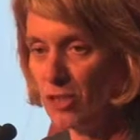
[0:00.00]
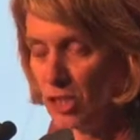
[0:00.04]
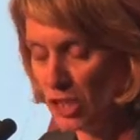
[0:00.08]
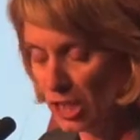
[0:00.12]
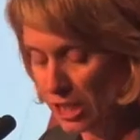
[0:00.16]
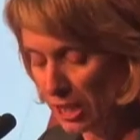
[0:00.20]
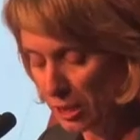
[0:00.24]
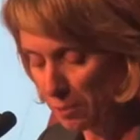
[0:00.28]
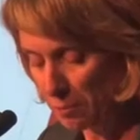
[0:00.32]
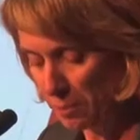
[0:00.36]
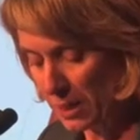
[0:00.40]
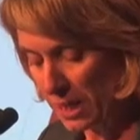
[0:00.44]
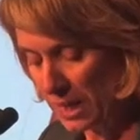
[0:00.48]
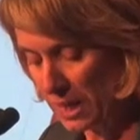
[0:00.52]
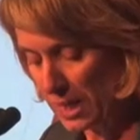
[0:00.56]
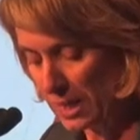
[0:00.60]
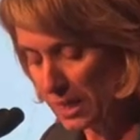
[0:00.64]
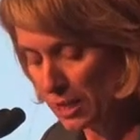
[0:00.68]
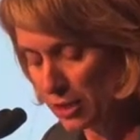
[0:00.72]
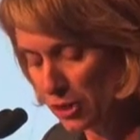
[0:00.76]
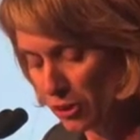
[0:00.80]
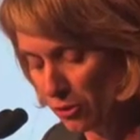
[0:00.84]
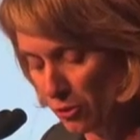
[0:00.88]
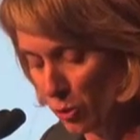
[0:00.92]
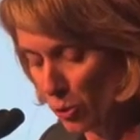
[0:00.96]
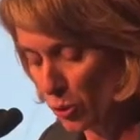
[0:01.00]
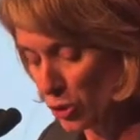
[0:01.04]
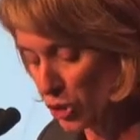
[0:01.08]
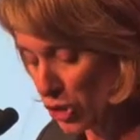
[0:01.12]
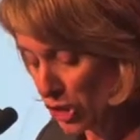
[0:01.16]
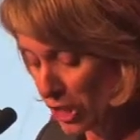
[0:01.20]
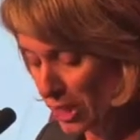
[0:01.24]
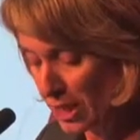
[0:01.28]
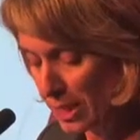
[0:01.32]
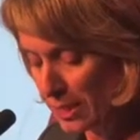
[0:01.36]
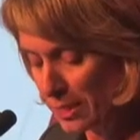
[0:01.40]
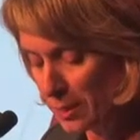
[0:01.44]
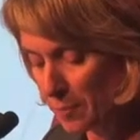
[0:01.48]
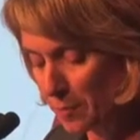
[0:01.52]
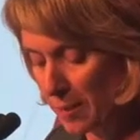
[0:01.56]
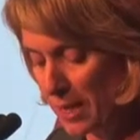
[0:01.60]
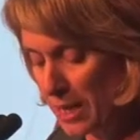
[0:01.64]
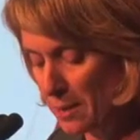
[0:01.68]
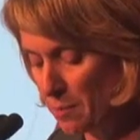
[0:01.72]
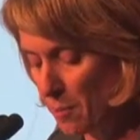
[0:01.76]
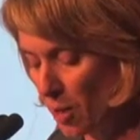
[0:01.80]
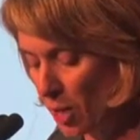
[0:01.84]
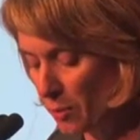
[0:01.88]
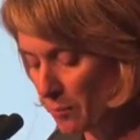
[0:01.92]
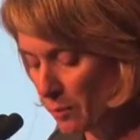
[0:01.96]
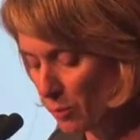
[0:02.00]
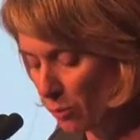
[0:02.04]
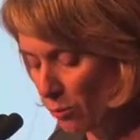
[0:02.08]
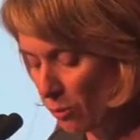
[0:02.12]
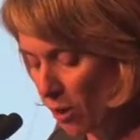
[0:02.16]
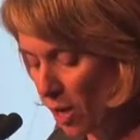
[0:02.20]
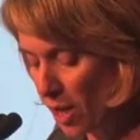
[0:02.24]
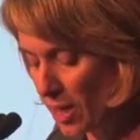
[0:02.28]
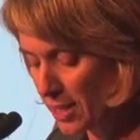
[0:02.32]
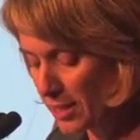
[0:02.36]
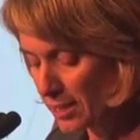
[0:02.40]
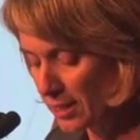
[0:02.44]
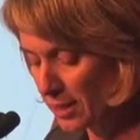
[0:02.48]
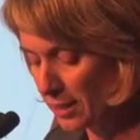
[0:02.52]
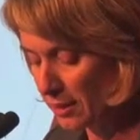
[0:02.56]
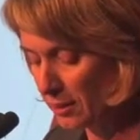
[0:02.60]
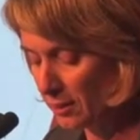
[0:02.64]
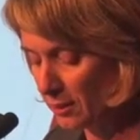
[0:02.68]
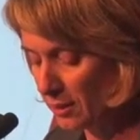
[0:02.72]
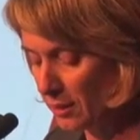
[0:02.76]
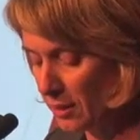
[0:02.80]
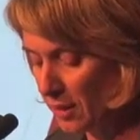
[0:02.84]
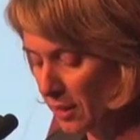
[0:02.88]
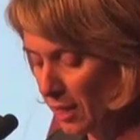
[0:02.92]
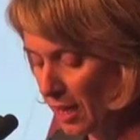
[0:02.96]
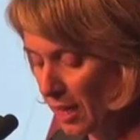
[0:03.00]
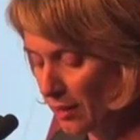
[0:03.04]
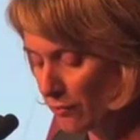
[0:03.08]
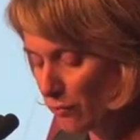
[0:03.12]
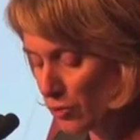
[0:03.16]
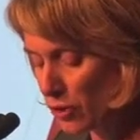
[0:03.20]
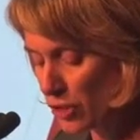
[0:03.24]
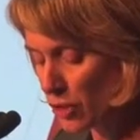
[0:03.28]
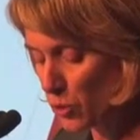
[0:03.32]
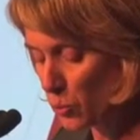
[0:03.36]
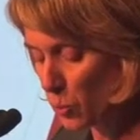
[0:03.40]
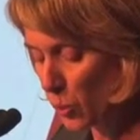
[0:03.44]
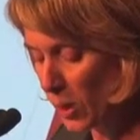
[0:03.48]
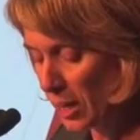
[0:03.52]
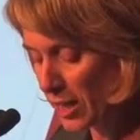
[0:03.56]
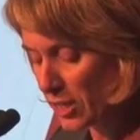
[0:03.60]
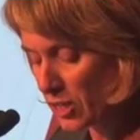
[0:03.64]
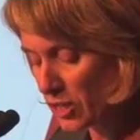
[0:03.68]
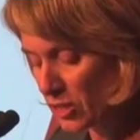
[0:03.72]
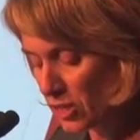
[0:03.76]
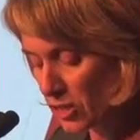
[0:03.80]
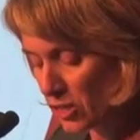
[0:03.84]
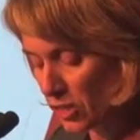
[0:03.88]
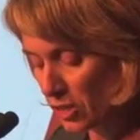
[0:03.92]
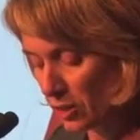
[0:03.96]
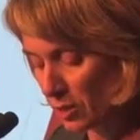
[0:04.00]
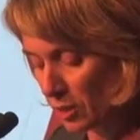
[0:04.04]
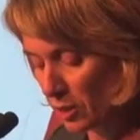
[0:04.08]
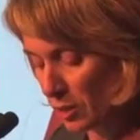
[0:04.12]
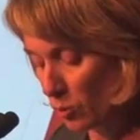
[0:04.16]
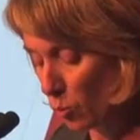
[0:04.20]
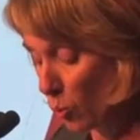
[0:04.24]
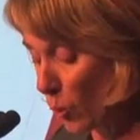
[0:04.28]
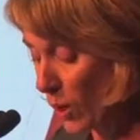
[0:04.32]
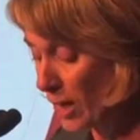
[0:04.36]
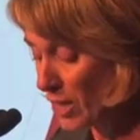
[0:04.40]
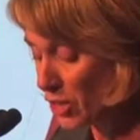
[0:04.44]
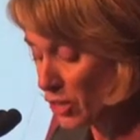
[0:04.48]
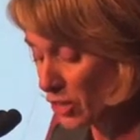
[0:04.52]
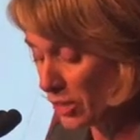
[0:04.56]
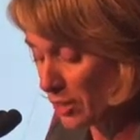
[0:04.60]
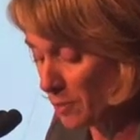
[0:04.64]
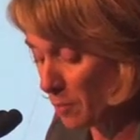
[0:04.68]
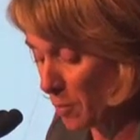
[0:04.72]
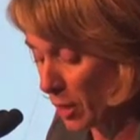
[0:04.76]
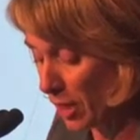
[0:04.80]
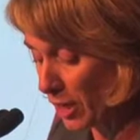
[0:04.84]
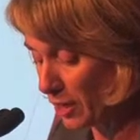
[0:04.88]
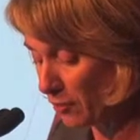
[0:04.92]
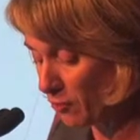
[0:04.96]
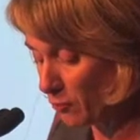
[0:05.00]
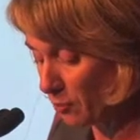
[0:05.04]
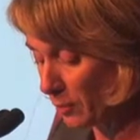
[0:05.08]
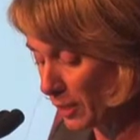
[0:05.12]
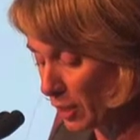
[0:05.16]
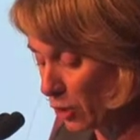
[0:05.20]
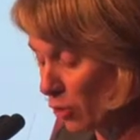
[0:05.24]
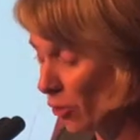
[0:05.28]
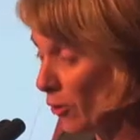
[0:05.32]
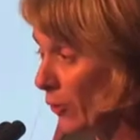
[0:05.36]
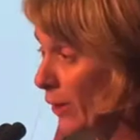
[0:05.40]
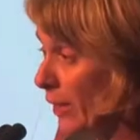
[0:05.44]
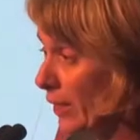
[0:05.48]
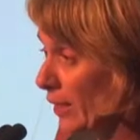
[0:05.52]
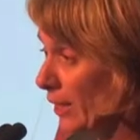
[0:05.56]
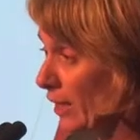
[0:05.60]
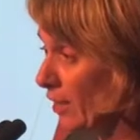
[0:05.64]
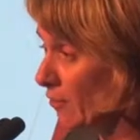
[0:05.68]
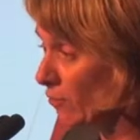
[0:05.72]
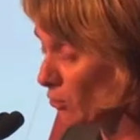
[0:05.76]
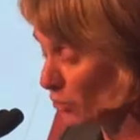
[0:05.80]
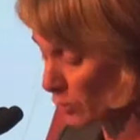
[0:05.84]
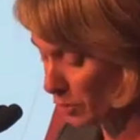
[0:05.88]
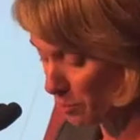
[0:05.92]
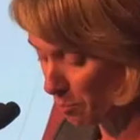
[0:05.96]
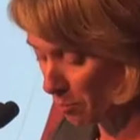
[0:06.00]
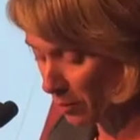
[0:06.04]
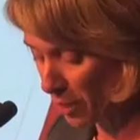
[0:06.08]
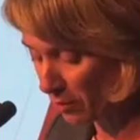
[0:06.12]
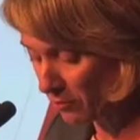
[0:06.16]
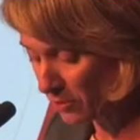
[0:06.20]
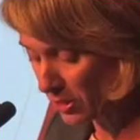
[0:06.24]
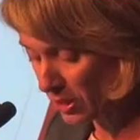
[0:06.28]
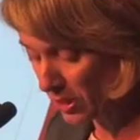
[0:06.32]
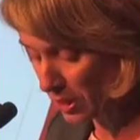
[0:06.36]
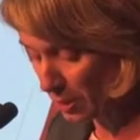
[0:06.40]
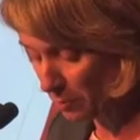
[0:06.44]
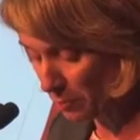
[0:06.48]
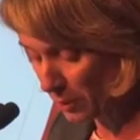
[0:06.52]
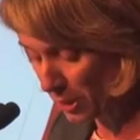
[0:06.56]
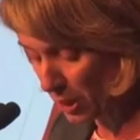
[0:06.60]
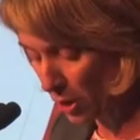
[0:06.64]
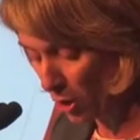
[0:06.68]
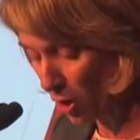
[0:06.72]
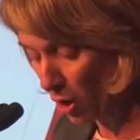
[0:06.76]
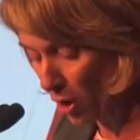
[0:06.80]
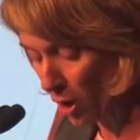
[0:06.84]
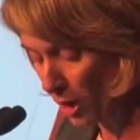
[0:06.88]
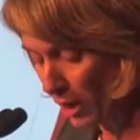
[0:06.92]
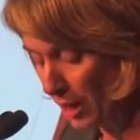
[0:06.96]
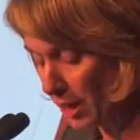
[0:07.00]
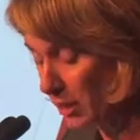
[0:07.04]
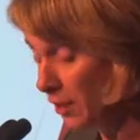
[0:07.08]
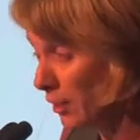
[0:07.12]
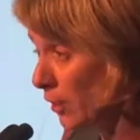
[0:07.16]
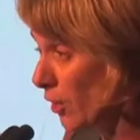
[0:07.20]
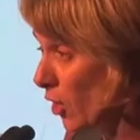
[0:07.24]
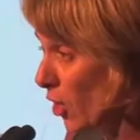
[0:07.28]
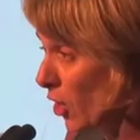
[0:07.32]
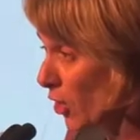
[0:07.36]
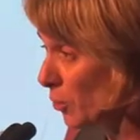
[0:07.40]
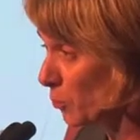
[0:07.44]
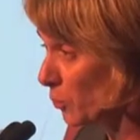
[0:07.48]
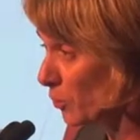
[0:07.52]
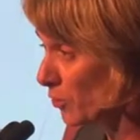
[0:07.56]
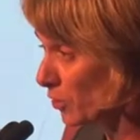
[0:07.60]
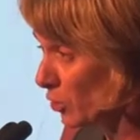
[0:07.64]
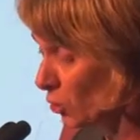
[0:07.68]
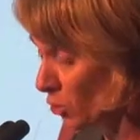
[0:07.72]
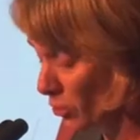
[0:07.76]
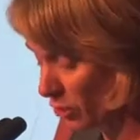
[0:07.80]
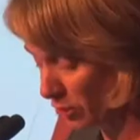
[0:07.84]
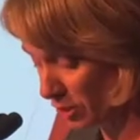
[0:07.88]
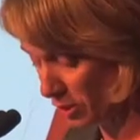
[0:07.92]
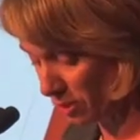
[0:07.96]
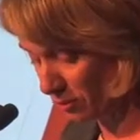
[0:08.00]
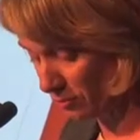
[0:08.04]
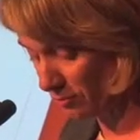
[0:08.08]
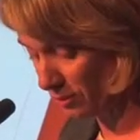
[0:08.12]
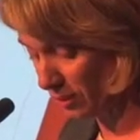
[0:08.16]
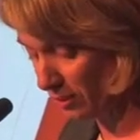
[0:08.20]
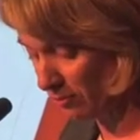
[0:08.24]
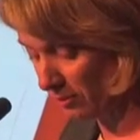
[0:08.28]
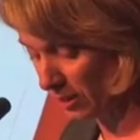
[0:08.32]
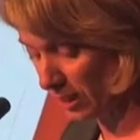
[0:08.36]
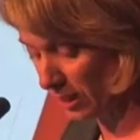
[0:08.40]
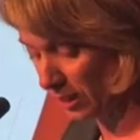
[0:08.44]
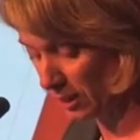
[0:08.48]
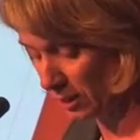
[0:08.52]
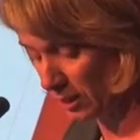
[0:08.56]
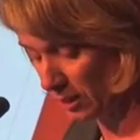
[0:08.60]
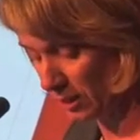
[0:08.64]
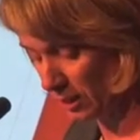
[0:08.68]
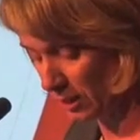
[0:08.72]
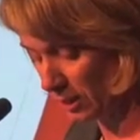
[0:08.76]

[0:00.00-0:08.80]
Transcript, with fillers: G D P or G S P might be rising. Average wage, wages might even be growing at levels above C P I and in line with the cost of living.